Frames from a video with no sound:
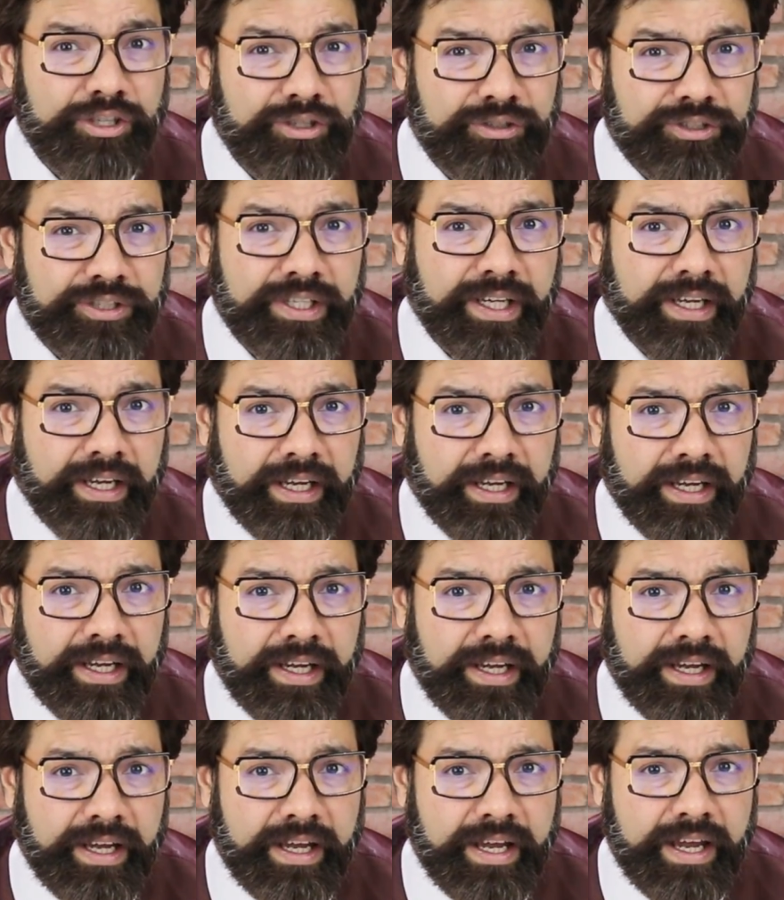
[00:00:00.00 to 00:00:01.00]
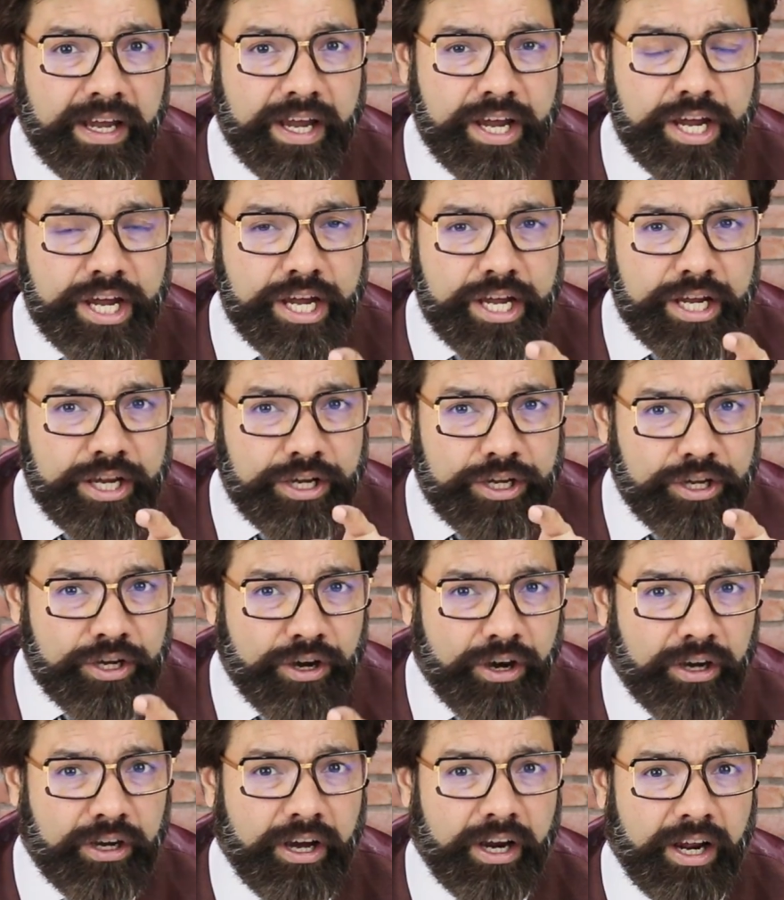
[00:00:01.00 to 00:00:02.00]
to say,
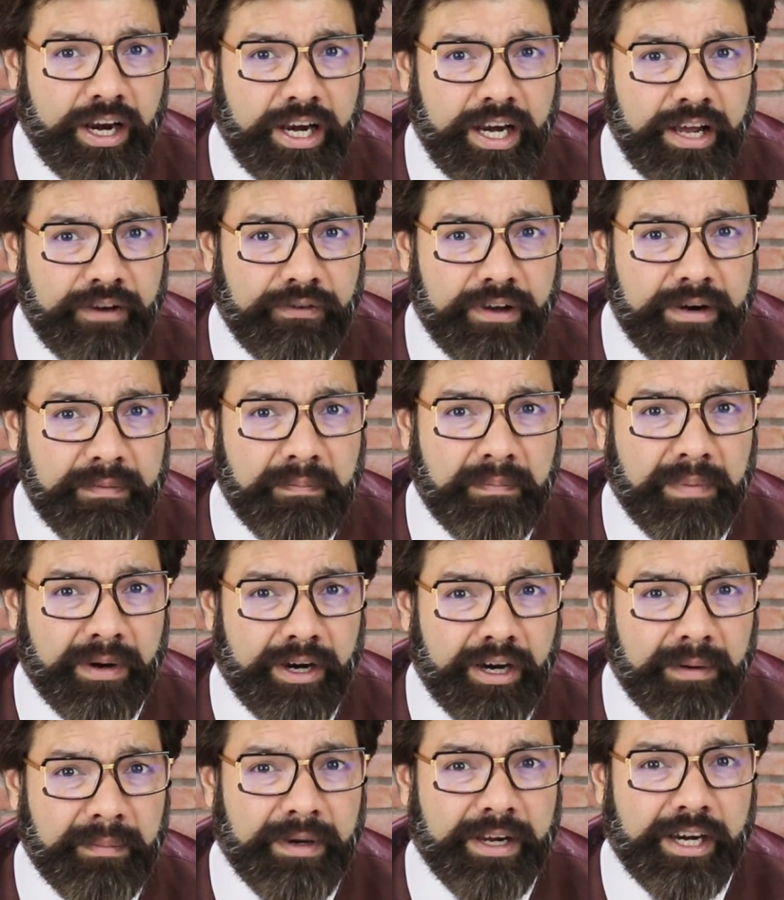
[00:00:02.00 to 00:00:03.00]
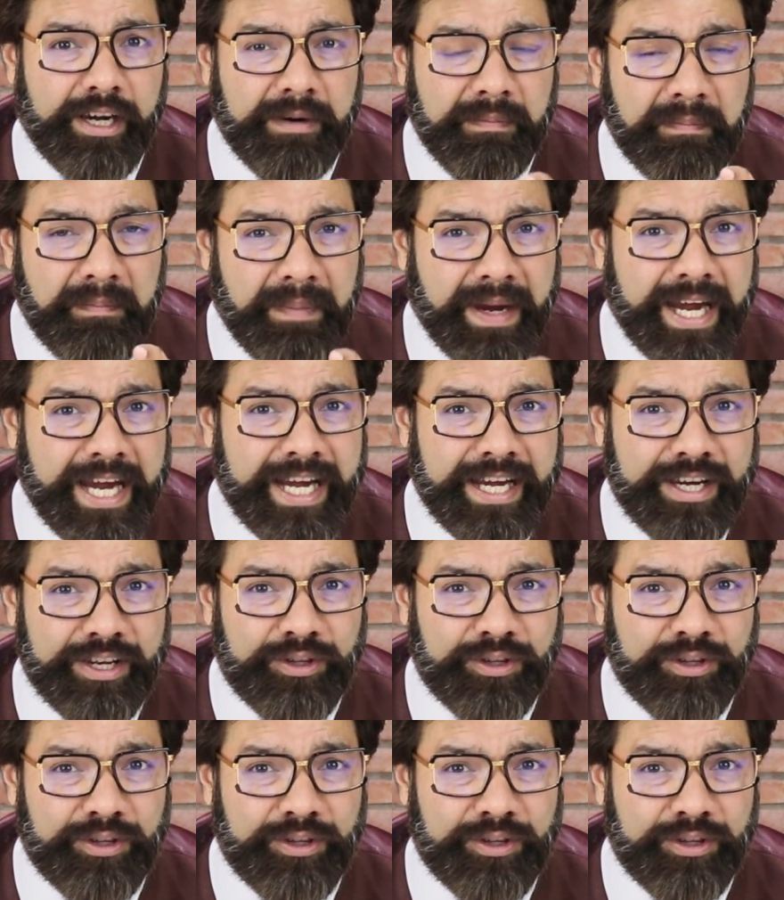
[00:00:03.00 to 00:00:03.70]
you're gonna live in permanent pain